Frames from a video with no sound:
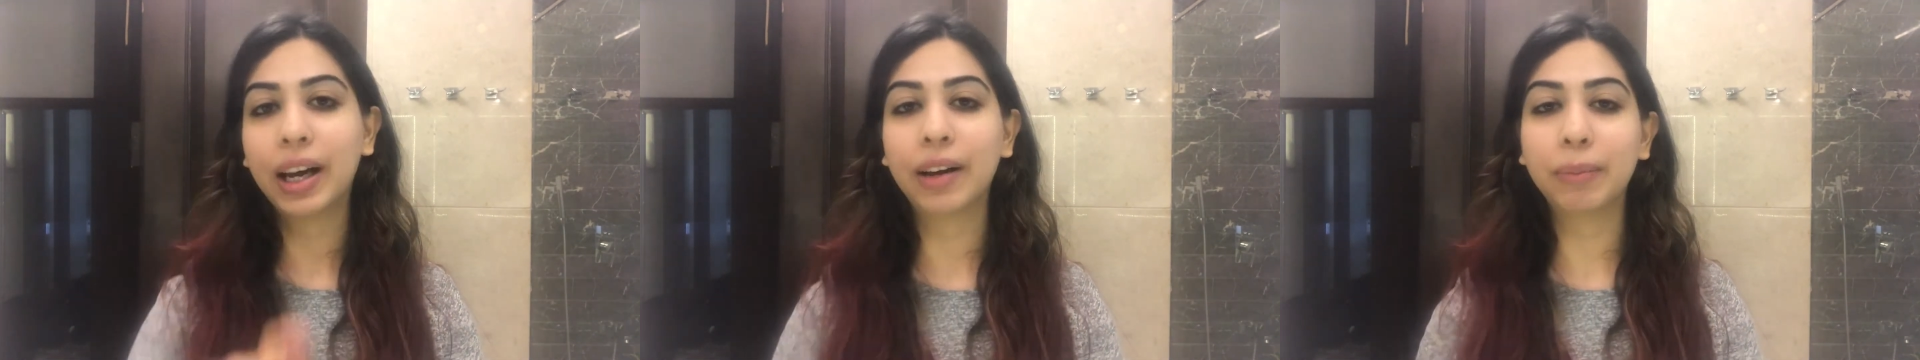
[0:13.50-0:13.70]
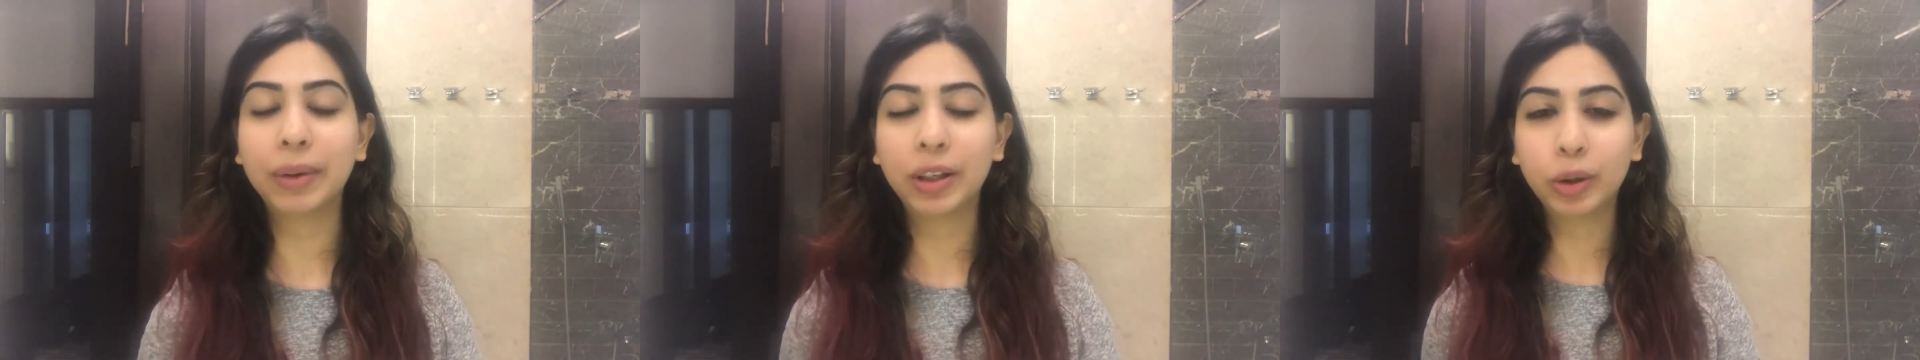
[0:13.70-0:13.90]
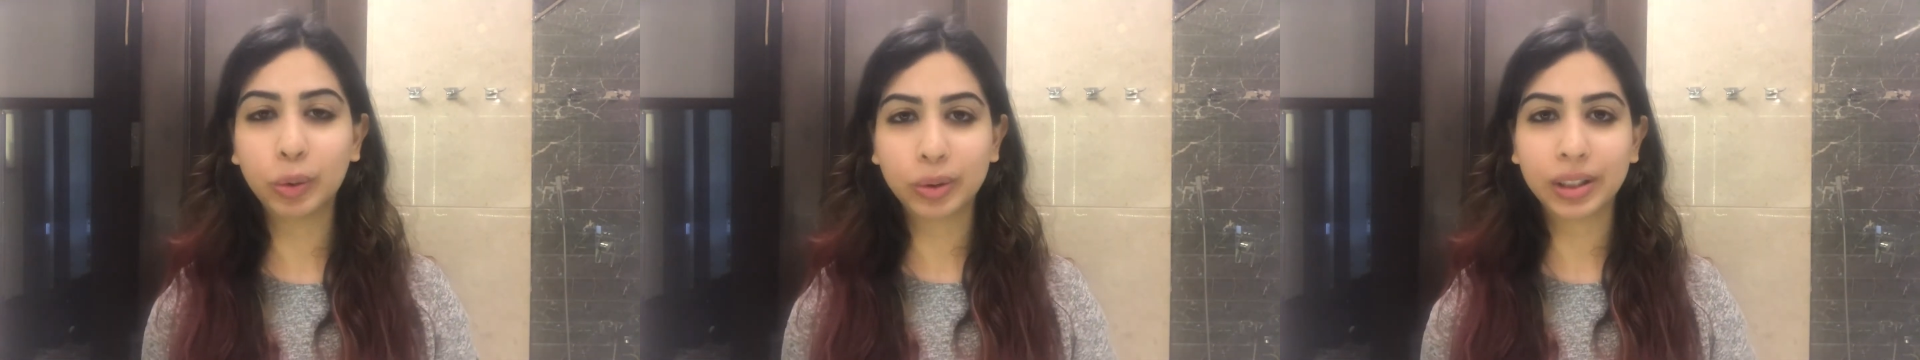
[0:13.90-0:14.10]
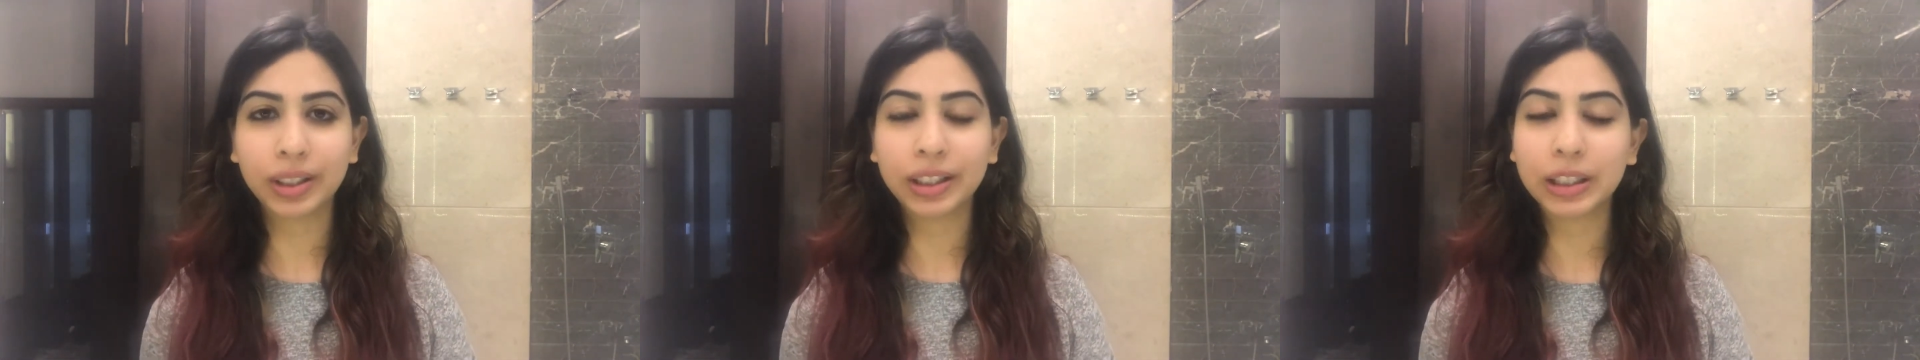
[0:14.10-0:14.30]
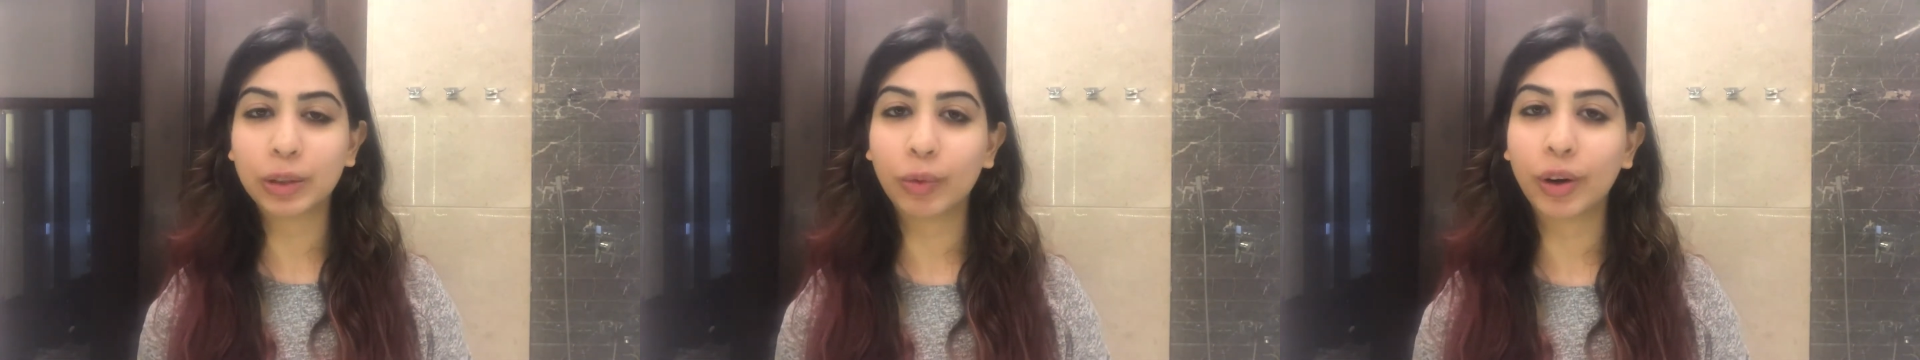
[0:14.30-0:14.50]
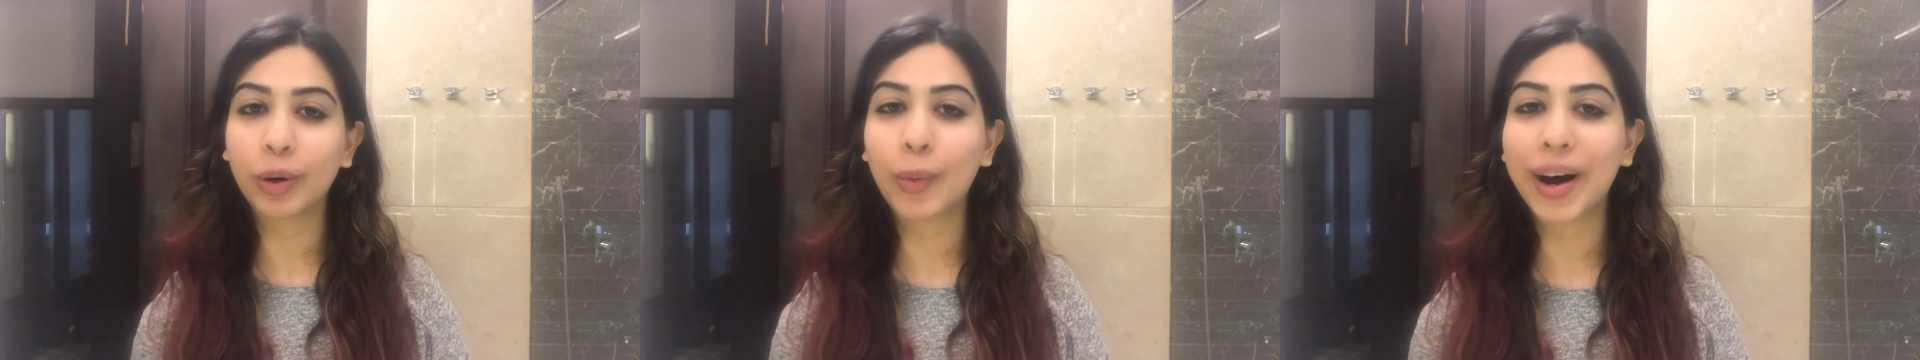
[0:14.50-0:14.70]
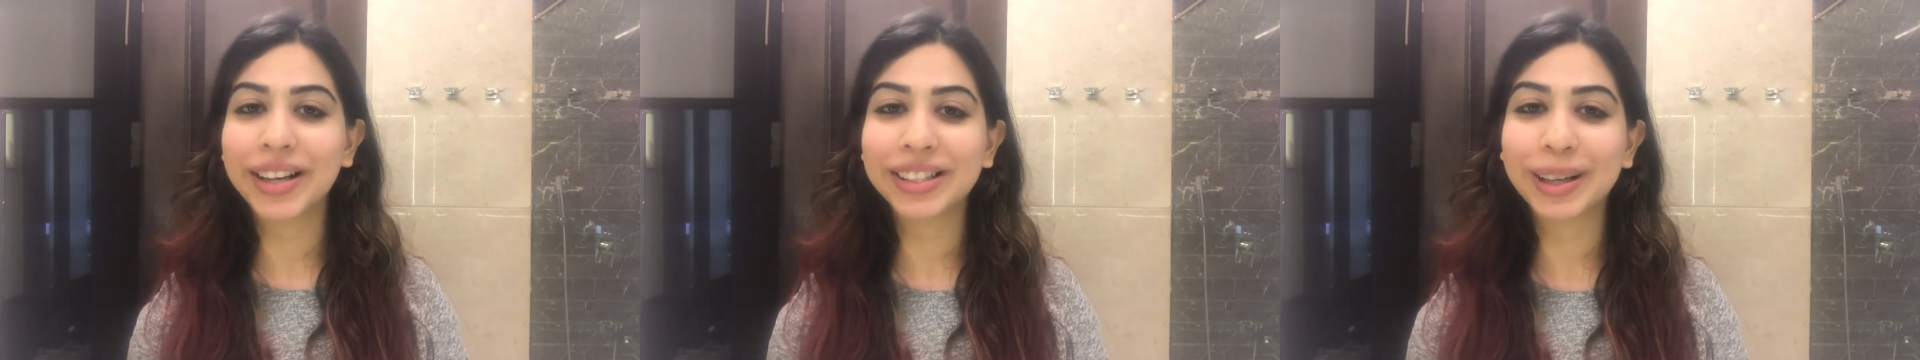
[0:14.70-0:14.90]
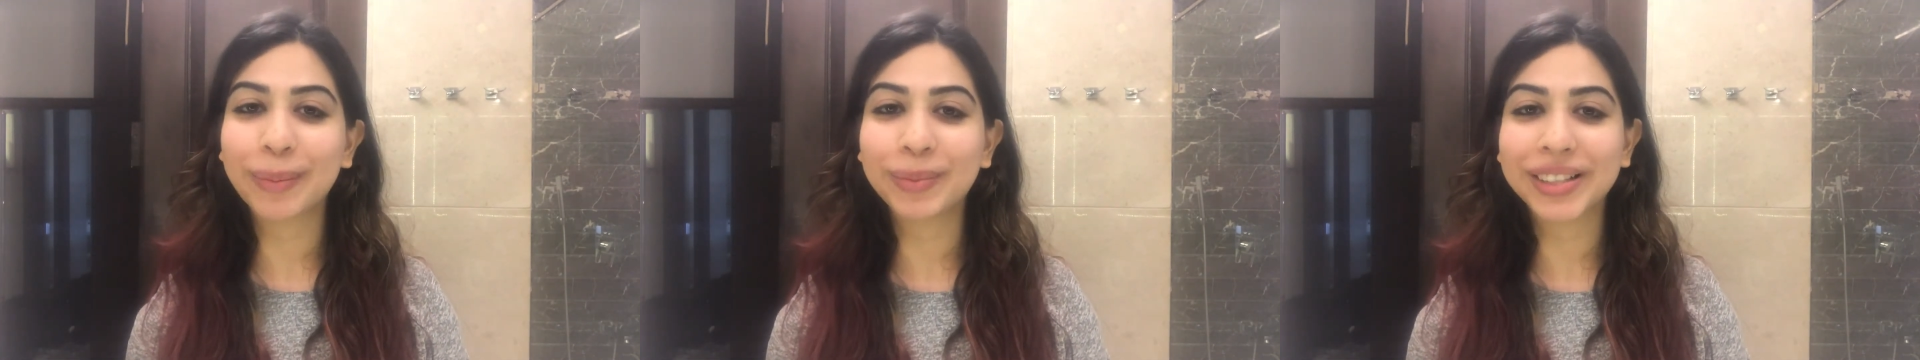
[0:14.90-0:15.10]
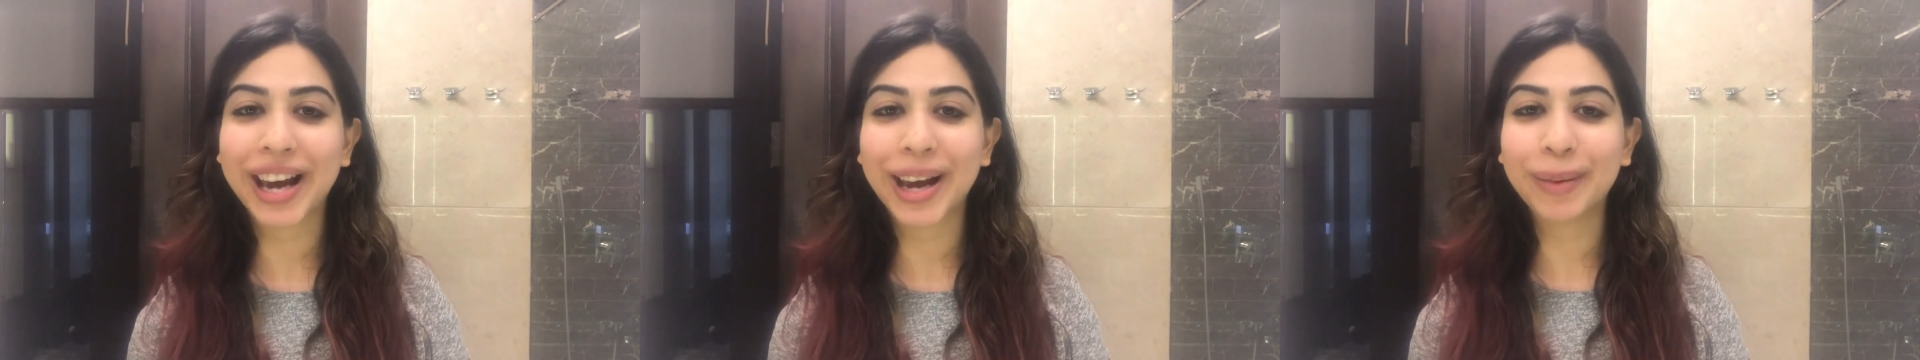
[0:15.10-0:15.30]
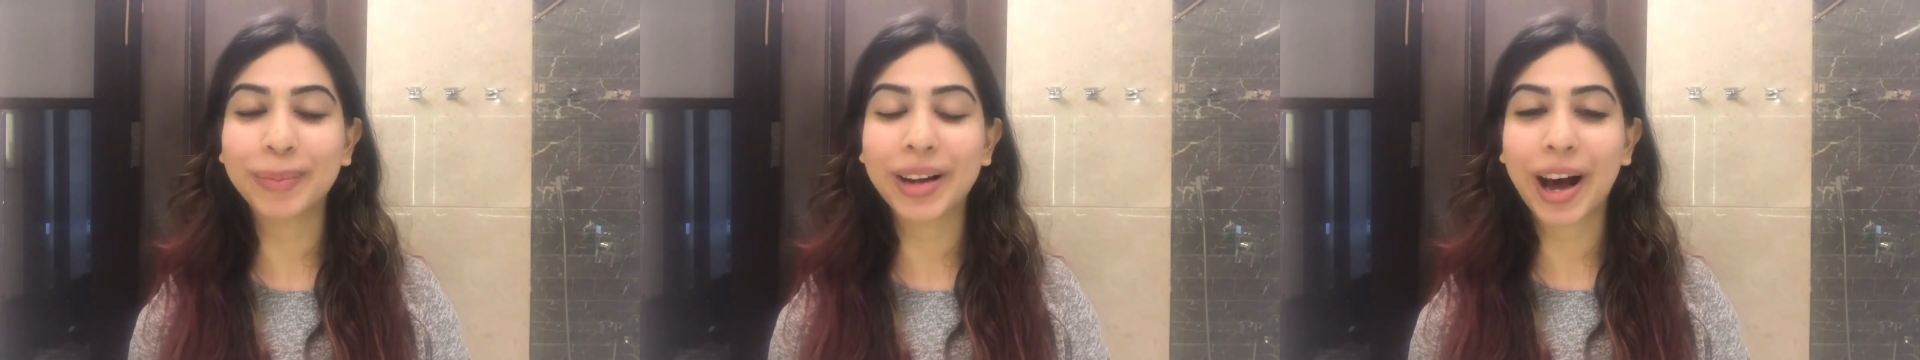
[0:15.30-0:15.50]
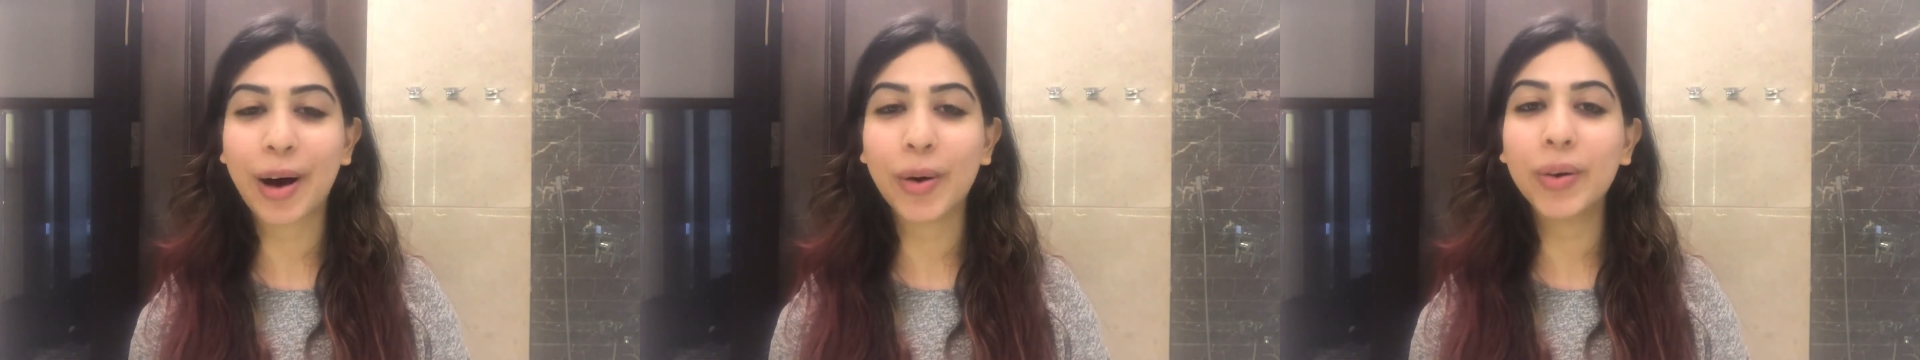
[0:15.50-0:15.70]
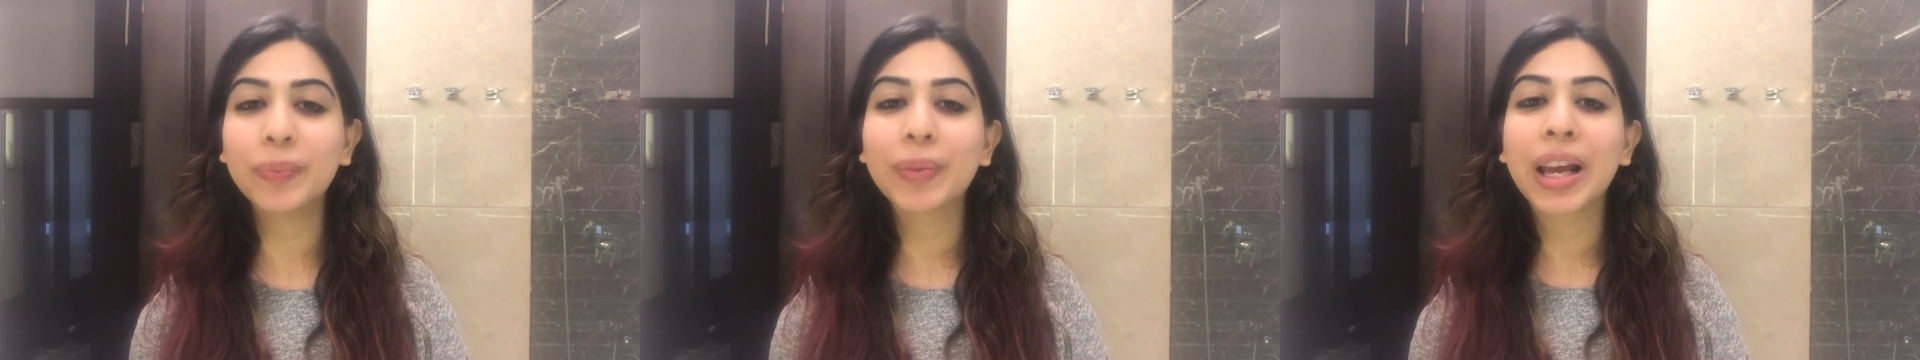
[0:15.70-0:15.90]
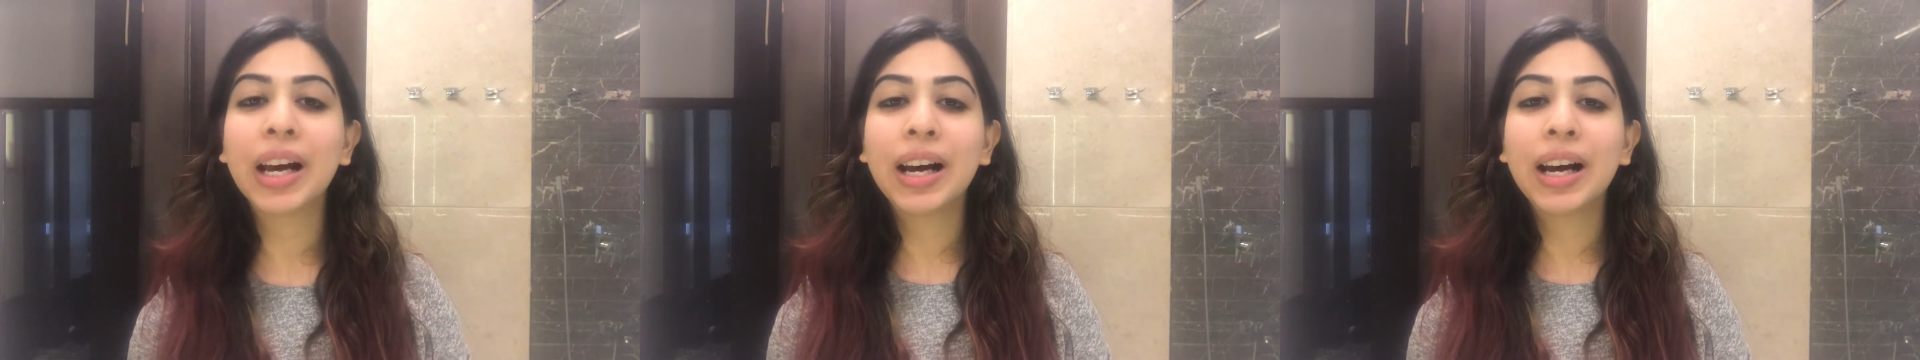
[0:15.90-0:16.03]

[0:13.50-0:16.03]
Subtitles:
I have been using this for quite some time now.